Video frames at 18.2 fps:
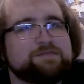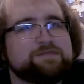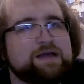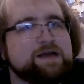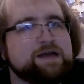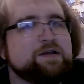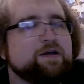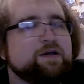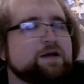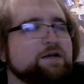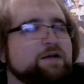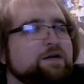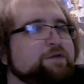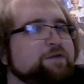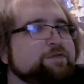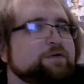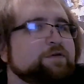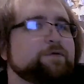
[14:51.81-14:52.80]
I don't know. I don't know
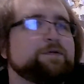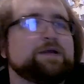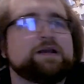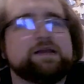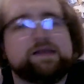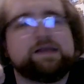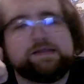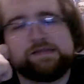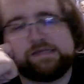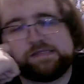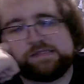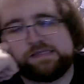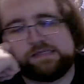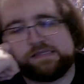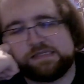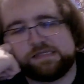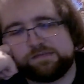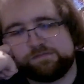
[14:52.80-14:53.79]
how far we're going to get this
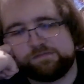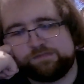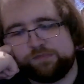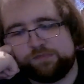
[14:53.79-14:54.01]
season.